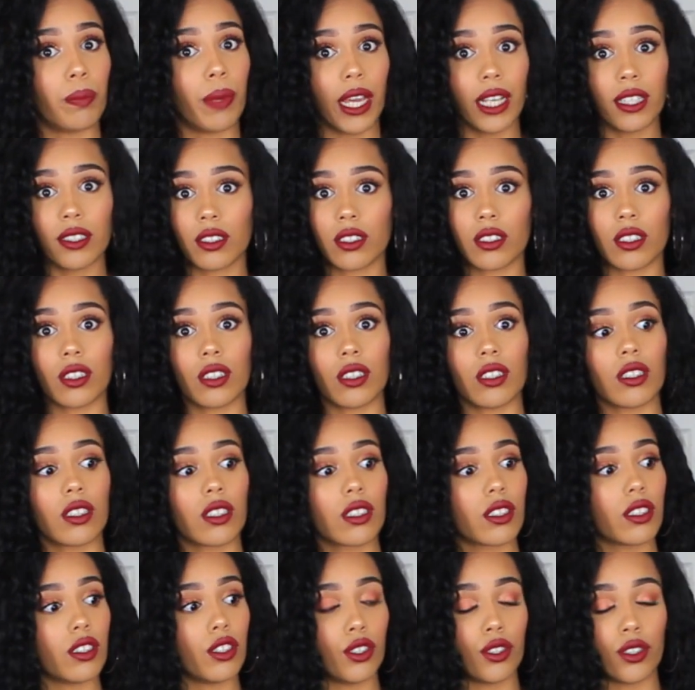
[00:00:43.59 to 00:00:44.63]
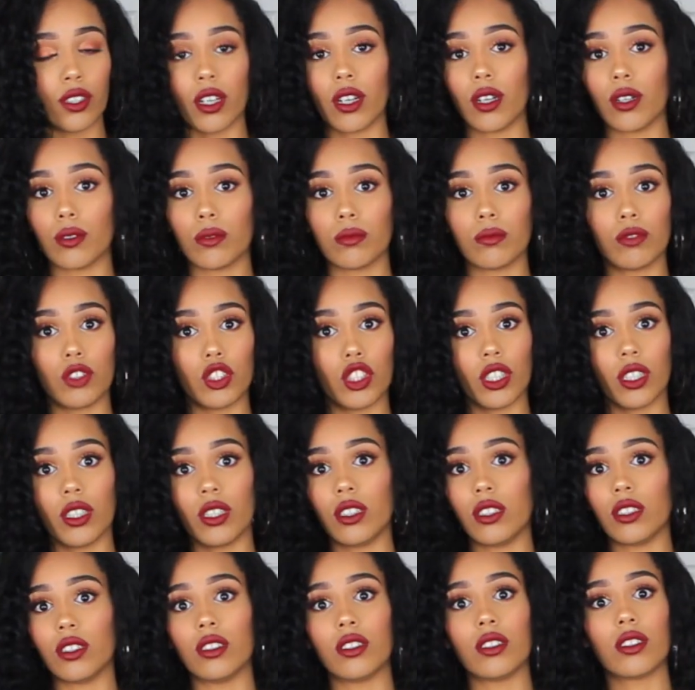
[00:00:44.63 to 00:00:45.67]
basic, you know,
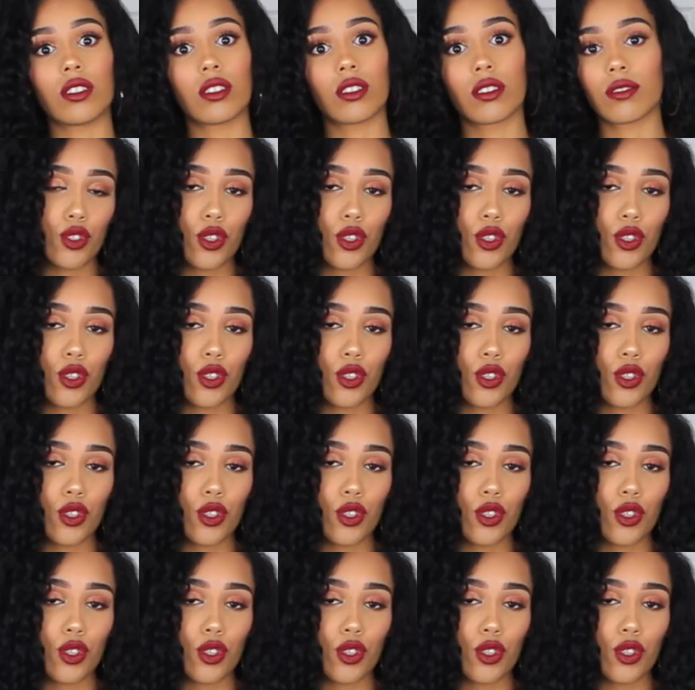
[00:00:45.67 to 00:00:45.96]
jeans.